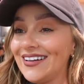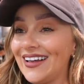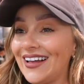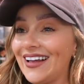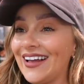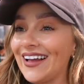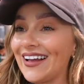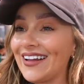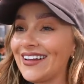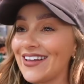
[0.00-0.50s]

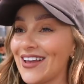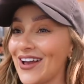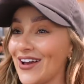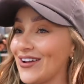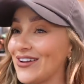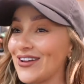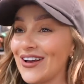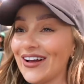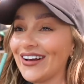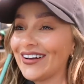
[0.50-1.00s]
yeah,
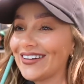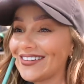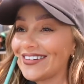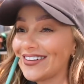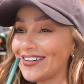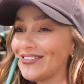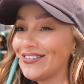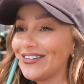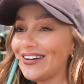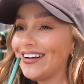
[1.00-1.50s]
yes.
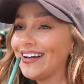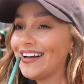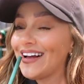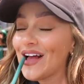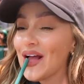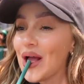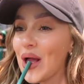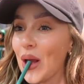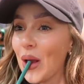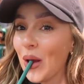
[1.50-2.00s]
Oh, i
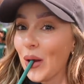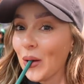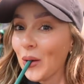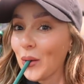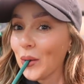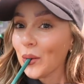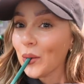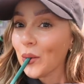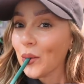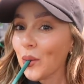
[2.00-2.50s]
I
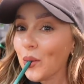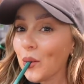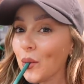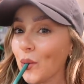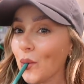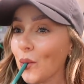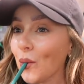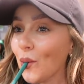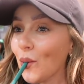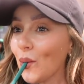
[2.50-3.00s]
talked
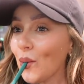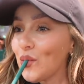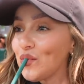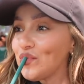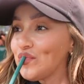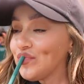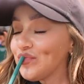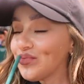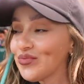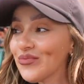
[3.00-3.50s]

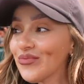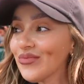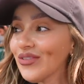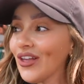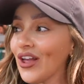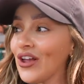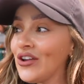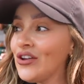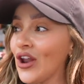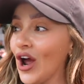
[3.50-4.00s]

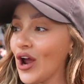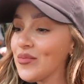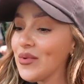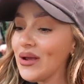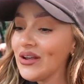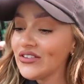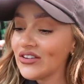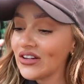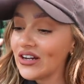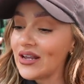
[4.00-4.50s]
you all out. No,
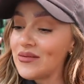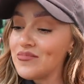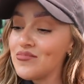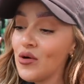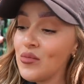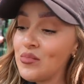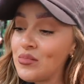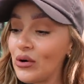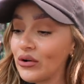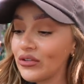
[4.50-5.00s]
basically,
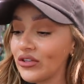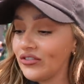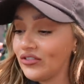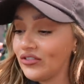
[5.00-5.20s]
Mum booked the